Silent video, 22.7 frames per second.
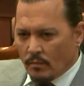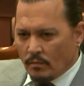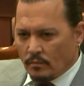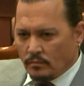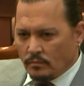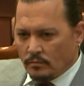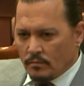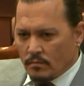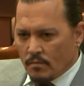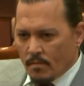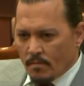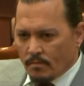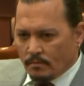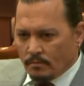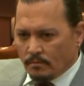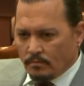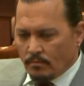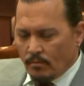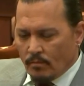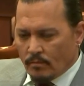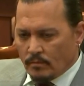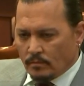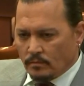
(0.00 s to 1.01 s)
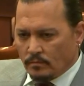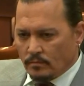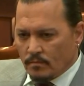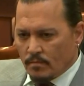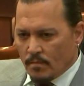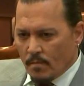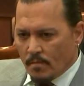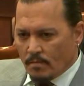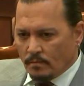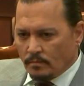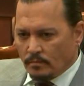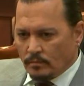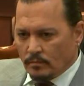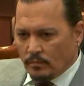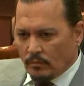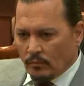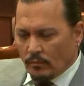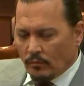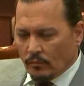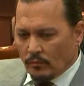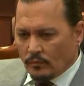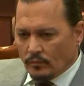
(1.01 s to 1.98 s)
I have been licensed in New York
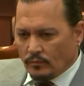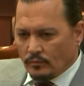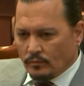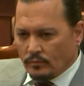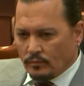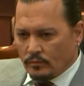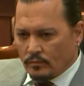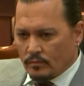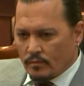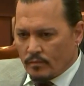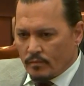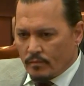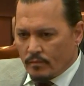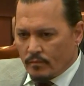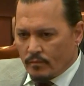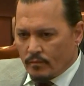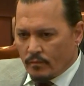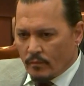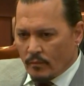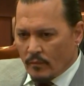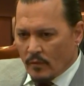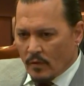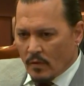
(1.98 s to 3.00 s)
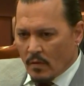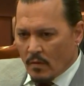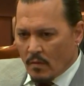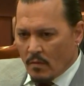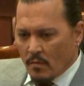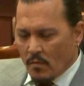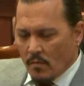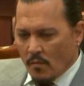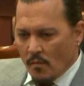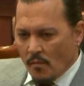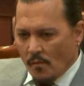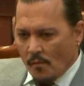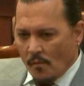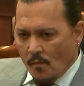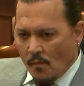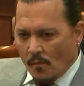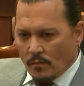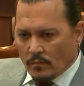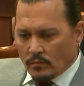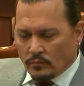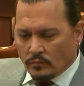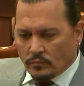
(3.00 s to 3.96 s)
since 1994,
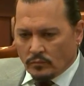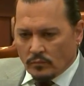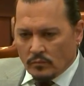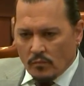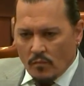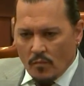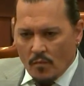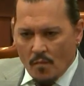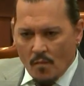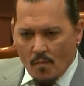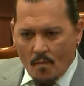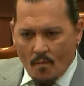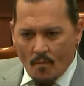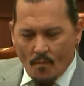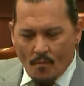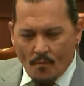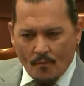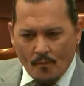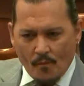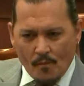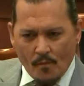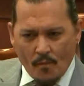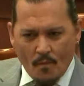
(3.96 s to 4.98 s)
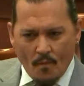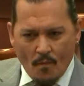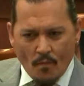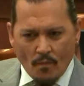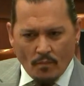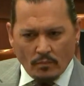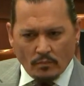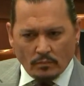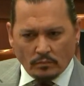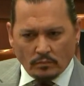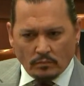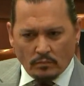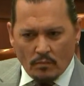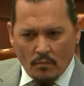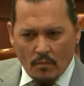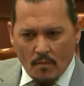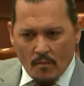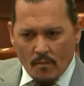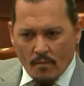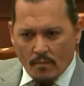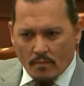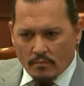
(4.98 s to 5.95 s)
so that would be uh,
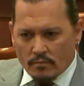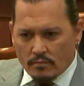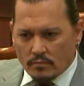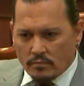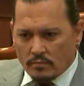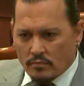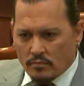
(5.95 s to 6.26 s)
28